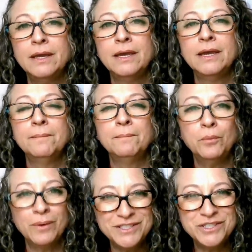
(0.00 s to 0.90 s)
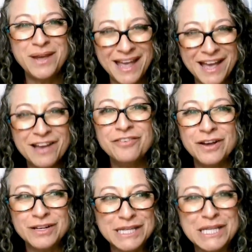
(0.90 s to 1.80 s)
But once you have a
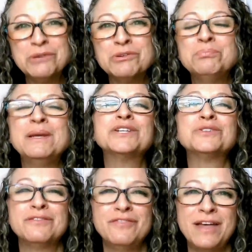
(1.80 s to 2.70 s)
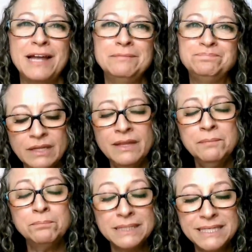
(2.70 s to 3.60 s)
clearer picture of that, then
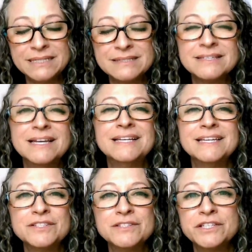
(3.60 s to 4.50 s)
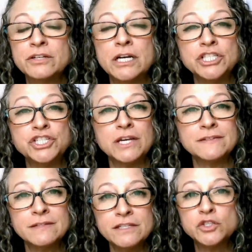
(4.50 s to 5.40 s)
please consider
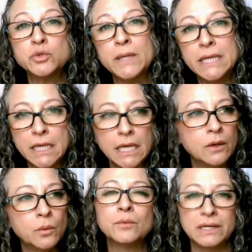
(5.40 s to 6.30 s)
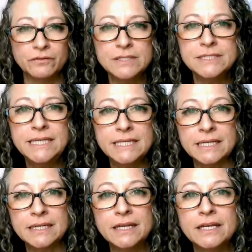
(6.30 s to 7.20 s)
adjusting, tweaking, whatever is needed,
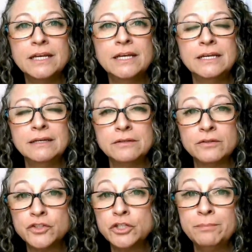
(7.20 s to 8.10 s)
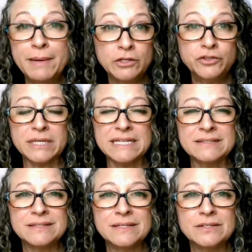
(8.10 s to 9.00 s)
certain boundaries
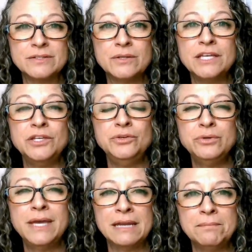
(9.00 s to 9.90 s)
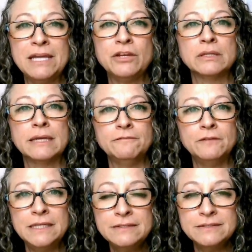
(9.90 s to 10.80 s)
so that you can make your life
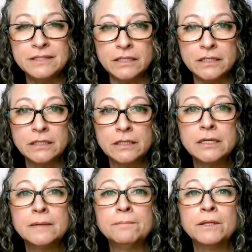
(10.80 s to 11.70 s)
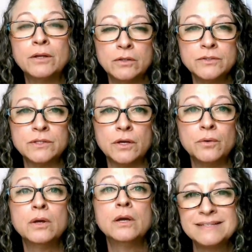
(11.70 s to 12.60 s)
easier, but also
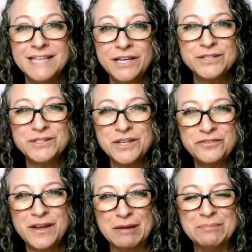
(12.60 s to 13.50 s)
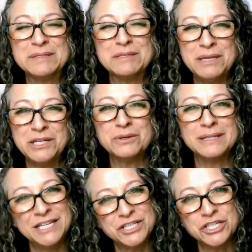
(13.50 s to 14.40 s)
set yourself up to be in a
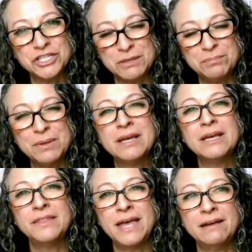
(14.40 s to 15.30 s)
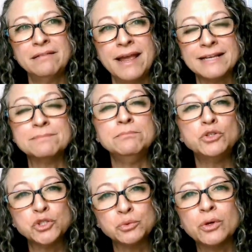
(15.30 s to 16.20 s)
relationship that has
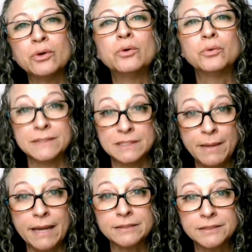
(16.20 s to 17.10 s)
mutual respect.